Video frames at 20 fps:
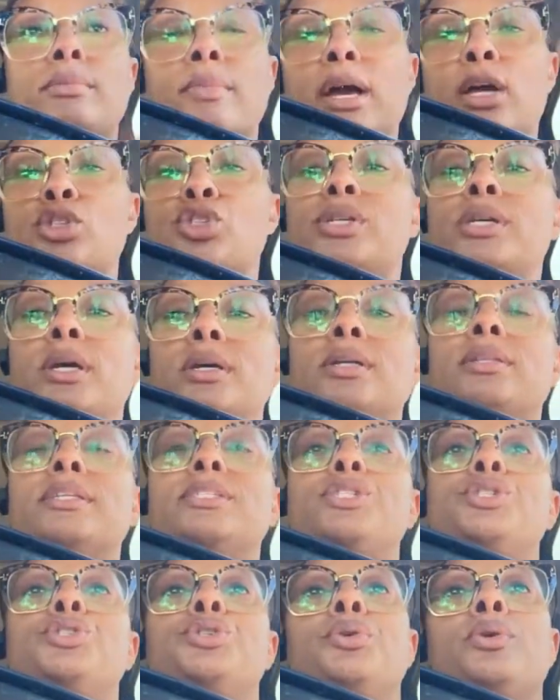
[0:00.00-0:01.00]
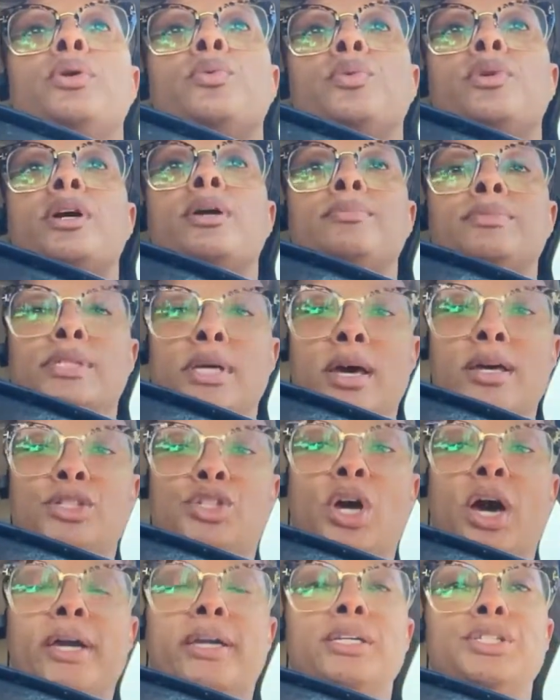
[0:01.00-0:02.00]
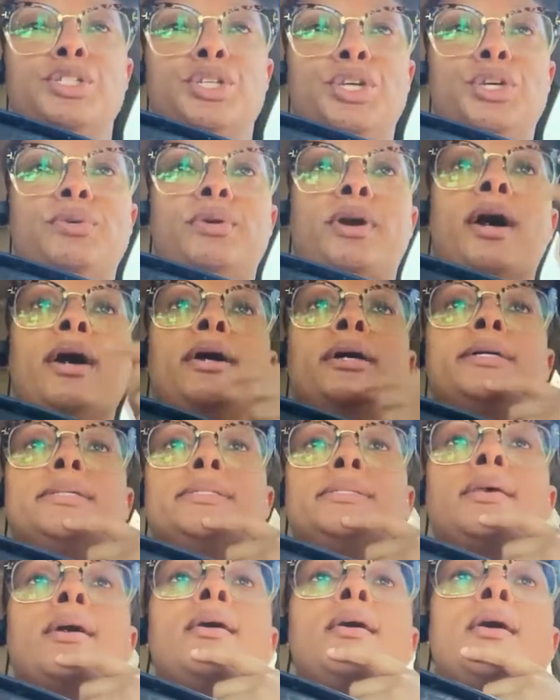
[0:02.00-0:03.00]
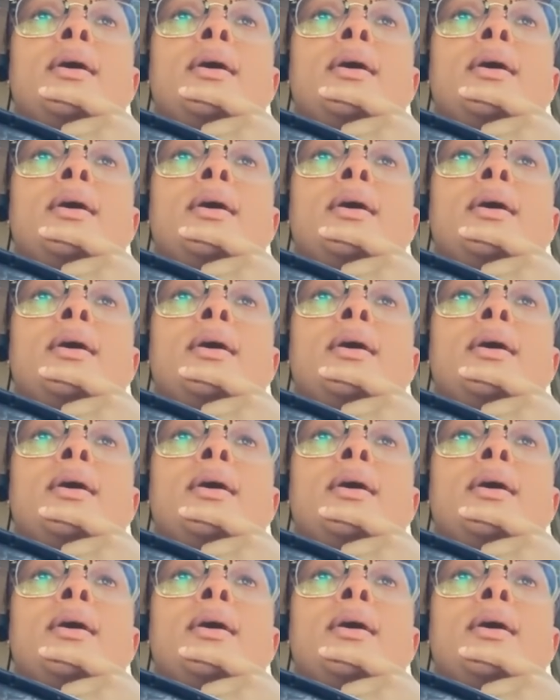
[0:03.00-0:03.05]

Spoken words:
I'm actually gonna listen to it when I'm done talking to you guys.